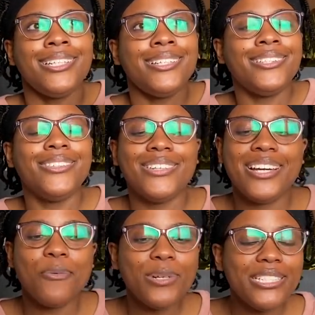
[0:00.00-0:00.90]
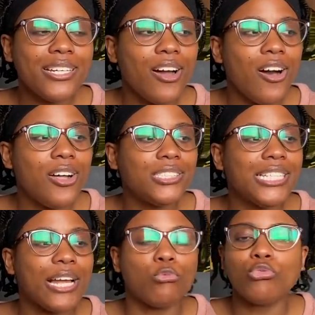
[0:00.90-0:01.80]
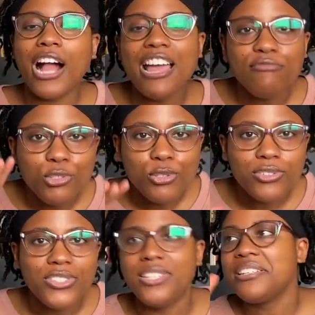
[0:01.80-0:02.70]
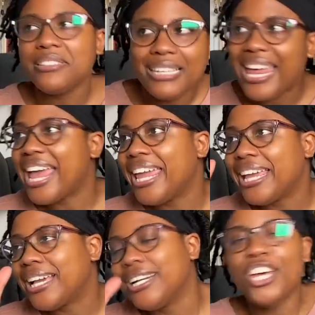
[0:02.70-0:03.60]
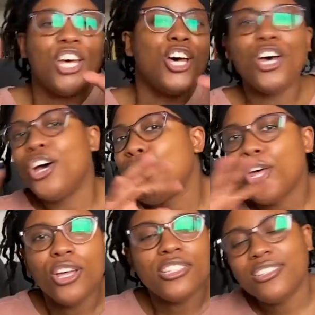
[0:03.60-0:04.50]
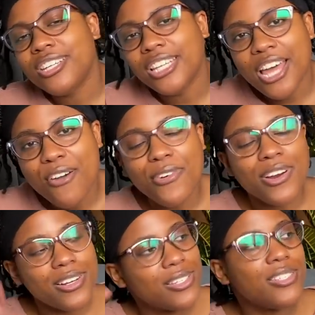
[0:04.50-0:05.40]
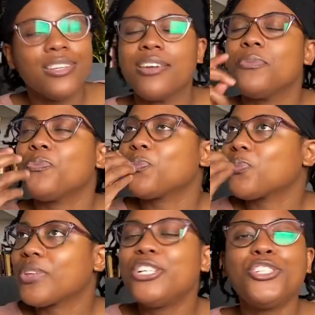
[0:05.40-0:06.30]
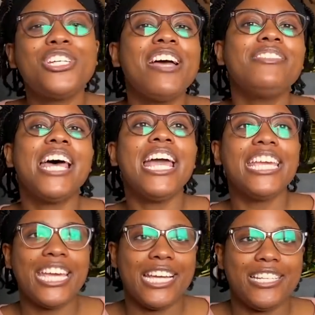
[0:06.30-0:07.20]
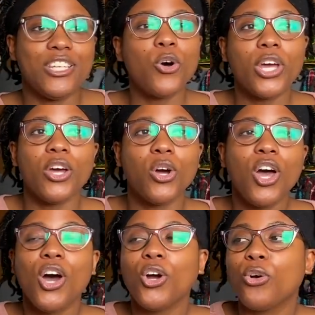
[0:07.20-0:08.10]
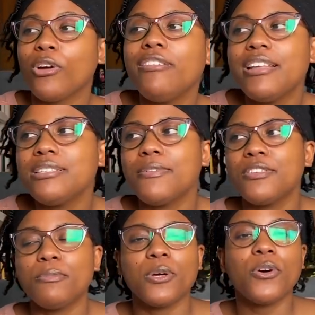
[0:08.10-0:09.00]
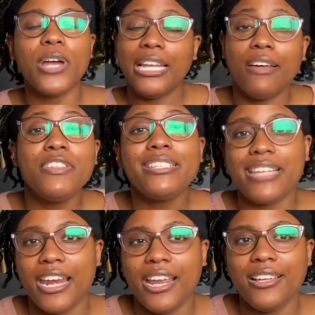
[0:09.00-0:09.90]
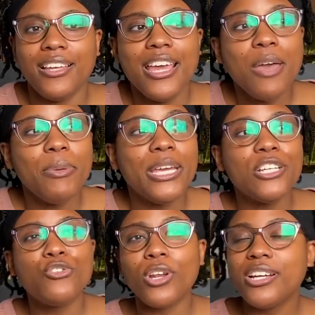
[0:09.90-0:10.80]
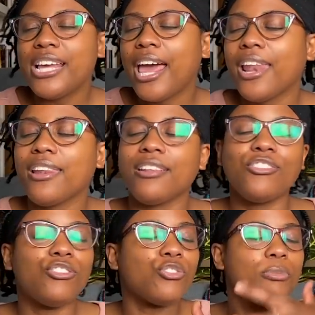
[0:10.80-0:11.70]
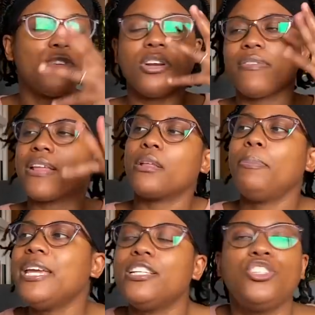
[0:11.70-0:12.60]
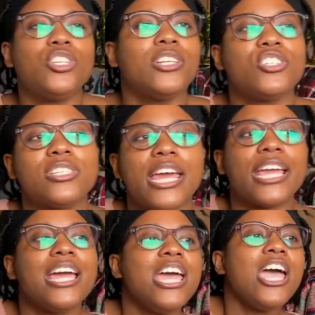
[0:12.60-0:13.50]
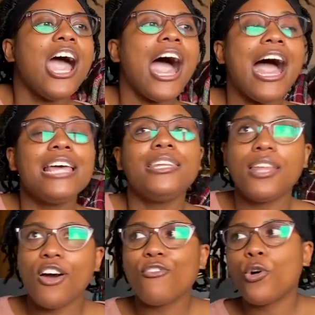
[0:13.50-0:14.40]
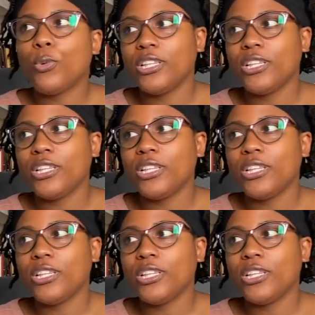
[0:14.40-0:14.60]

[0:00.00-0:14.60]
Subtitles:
Woo! What's it called? Like rivals, dislike to lovers, chef's kiss. Okay. Great things about this book. Okay. I love the setting, being in Trinidad, this description of like the beach and just like, I love when